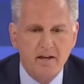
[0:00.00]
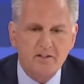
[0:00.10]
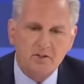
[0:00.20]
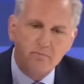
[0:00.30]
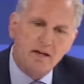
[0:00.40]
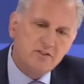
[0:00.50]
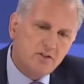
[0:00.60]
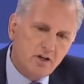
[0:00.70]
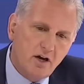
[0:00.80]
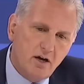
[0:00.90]
Semester
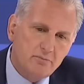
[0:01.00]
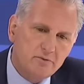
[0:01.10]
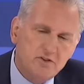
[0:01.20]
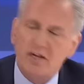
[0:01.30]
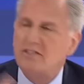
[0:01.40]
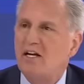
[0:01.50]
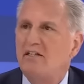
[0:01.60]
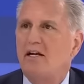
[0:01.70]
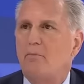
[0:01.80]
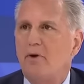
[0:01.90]
comes, so I decide to
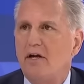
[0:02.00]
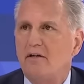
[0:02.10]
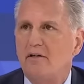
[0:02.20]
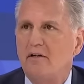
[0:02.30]
take a break.